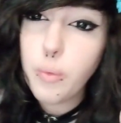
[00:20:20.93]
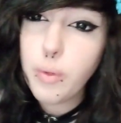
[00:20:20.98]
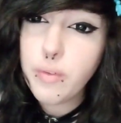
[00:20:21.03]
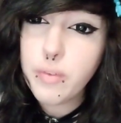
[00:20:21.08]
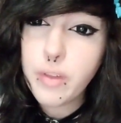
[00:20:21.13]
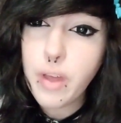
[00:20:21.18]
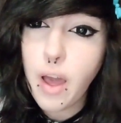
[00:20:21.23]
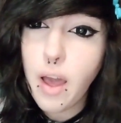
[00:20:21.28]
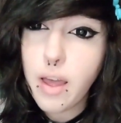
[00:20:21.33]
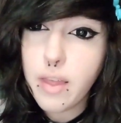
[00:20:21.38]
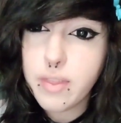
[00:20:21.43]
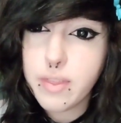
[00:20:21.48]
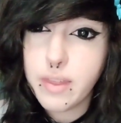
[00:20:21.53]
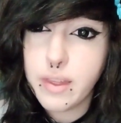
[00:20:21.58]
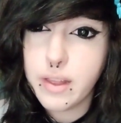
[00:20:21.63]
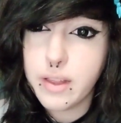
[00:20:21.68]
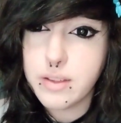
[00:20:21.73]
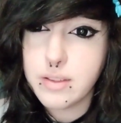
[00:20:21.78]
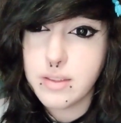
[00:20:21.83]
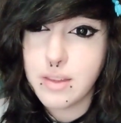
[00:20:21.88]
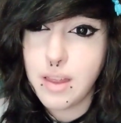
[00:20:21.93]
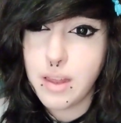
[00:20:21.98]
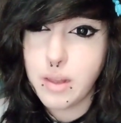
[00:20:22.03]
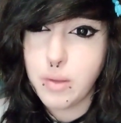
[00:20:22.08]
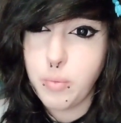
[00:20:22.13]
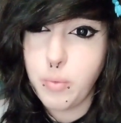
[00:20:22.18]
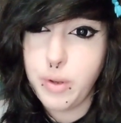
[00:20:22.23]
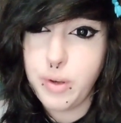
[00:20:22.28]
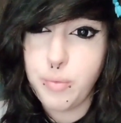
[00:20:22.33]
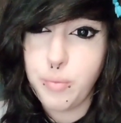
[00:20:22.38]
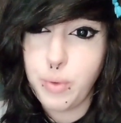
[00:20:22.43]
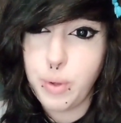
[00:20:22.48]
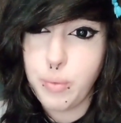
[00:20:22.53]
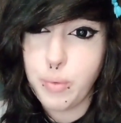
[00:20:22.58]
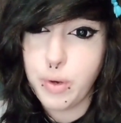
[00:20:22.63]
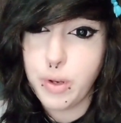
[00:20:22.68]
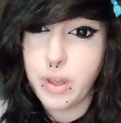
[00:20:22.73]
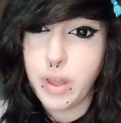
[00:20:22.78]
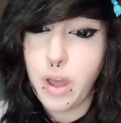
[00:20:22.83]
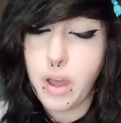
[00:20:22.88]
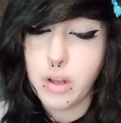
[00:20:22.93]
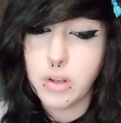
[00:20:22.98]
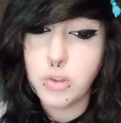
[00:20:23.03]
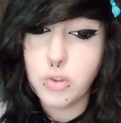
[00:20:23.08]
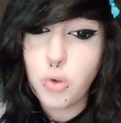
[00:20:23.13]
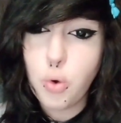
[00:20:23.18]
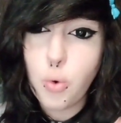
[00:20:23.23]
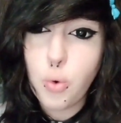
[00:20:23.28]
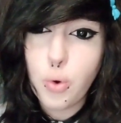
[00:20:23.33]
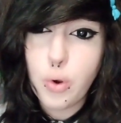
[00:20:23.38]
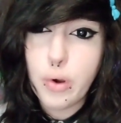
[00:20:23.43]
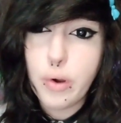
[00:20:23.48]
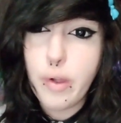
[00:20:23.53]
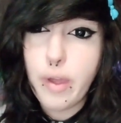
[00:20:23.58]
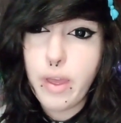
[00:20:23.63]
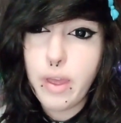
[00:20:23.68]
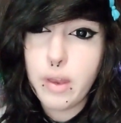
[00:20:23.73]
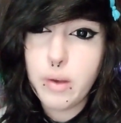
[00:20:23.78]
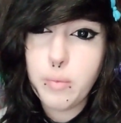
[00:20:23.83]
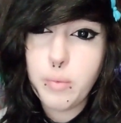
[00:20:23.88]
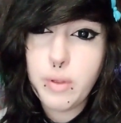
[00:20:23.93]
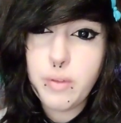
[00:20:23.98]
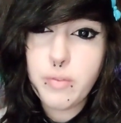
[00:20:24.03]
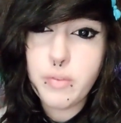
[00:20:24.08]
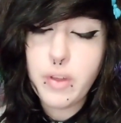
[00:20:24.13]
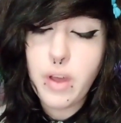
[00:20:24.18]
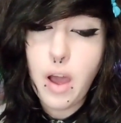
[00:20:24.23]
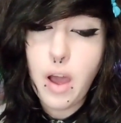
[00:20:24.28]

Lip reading: we've got things like When We Were Young tour, and we've